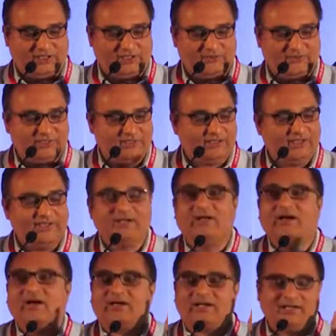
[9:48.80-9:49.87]
be needed,
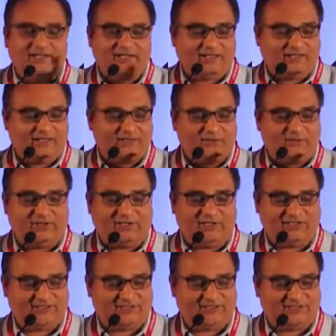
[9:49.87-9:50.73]
a clinical urinary